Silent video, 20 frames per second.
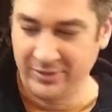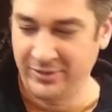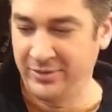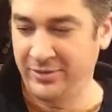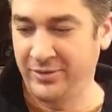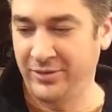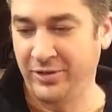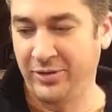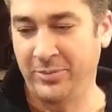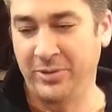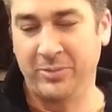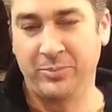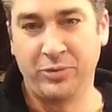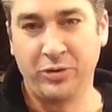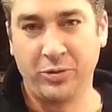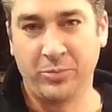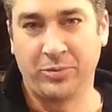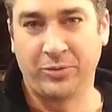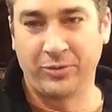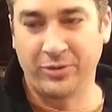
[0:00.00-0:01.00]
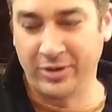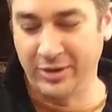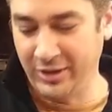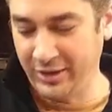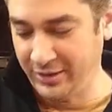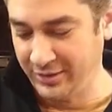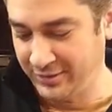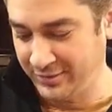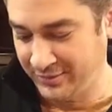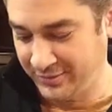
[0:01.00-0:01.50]
a little bit of poopery.
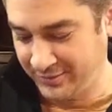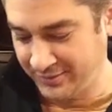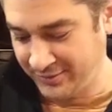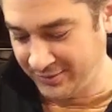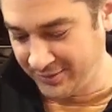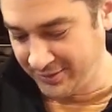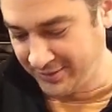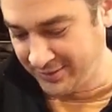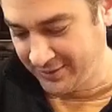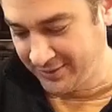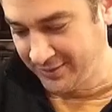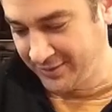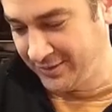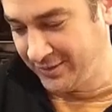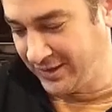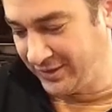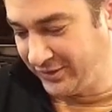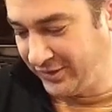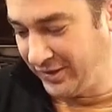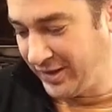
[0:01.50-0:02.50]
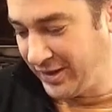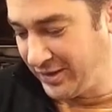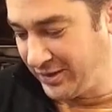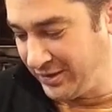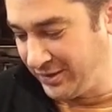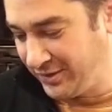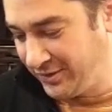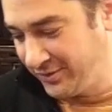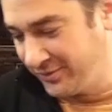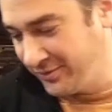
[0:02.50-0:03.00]
That's handy.
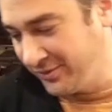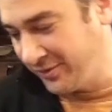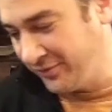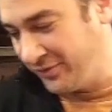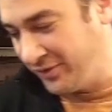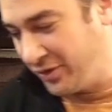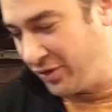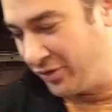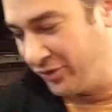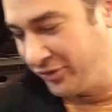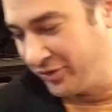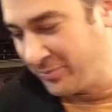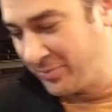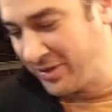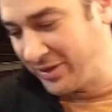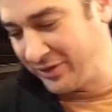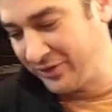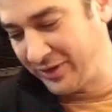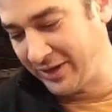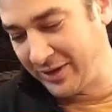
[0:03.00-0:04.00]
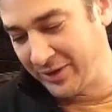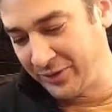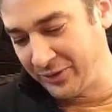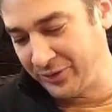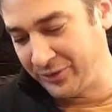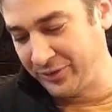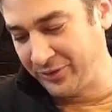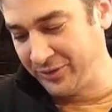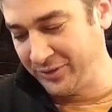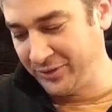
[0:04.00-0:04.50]
If you go to somebody's house,
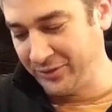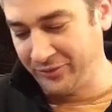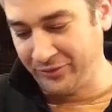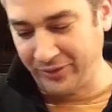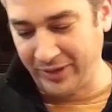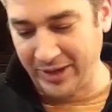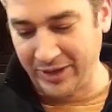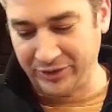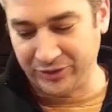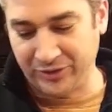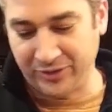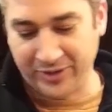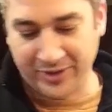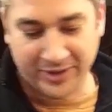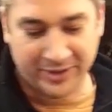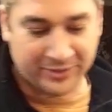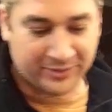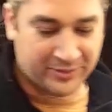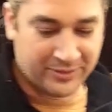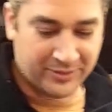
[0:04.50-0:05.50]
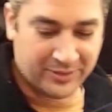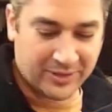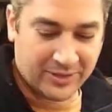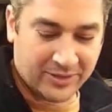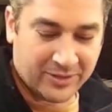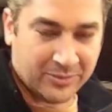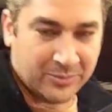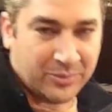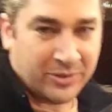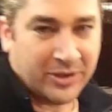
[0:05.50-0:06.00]
flashlight, air
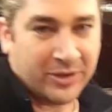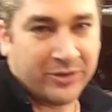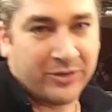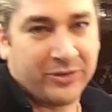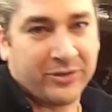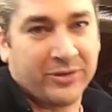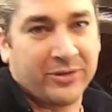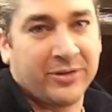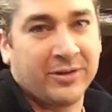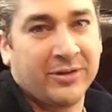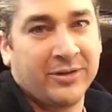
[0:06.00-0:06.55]
compressor,